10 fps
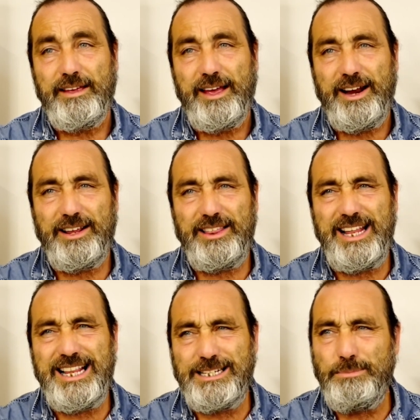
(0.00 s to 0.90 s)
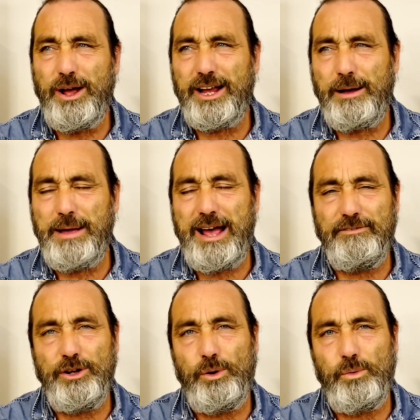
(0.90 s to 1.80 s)
And I think this might have come out
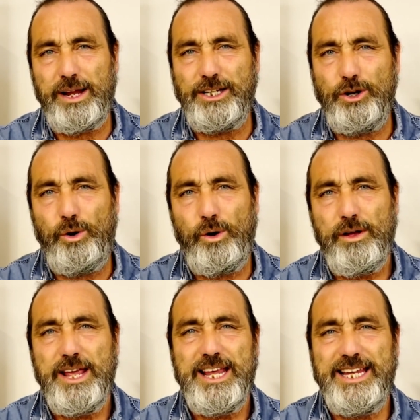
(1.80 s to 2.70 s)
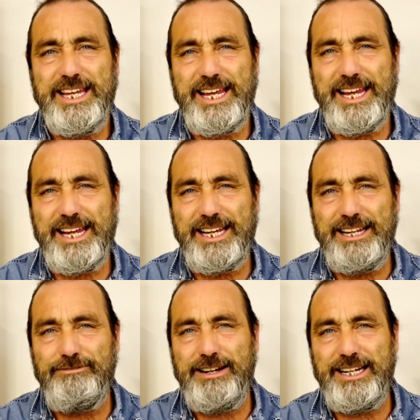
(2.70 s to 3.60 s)
of your in your
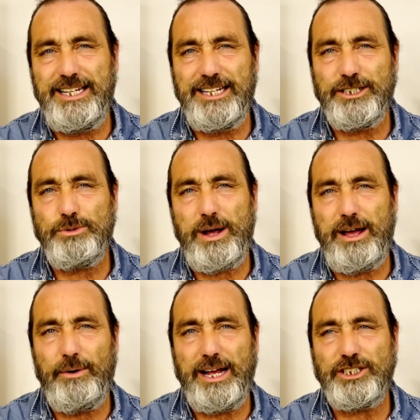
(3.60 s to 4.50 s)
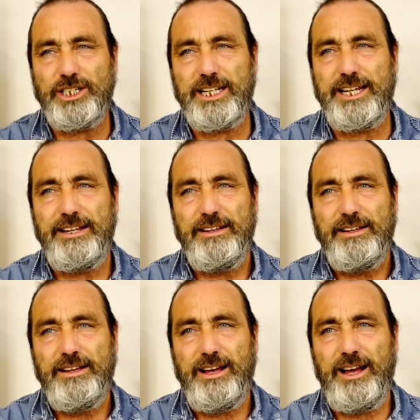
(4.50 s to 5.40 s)
yearly reading as well, actually,
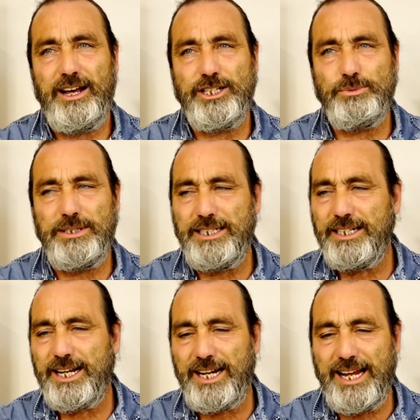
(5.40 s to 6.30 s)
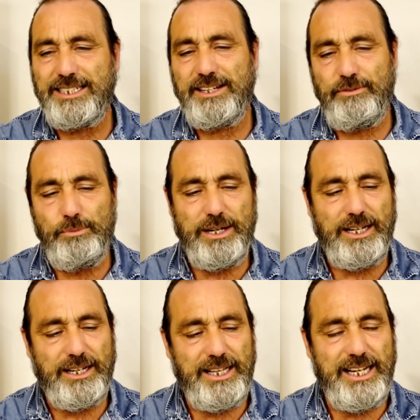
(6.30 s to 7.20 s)
because uh, we did a collective and we've
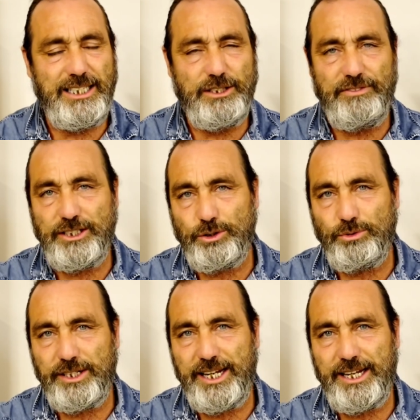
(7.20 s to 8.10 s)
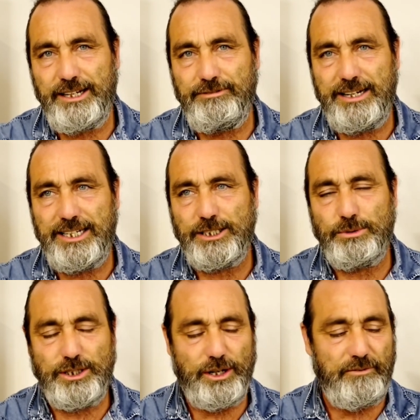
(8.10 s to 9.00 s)
done the individual yearly readings,
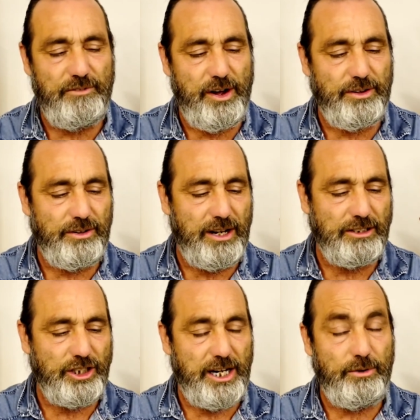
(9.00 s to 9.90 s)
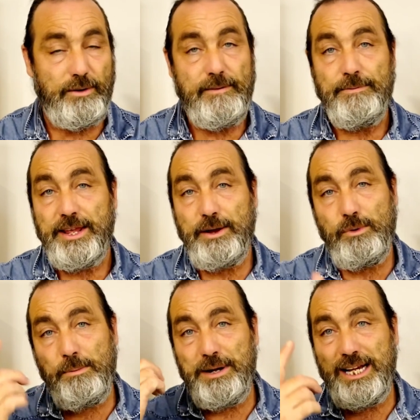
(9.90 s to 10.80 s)
which you can find on our channel. It
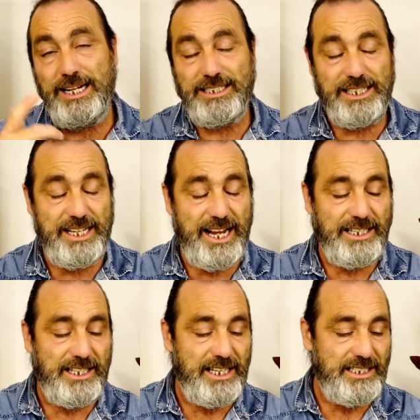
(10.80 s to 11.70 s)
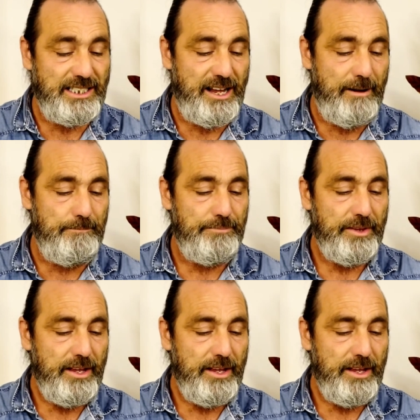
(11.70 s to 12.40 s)
will be linked at the end of this um,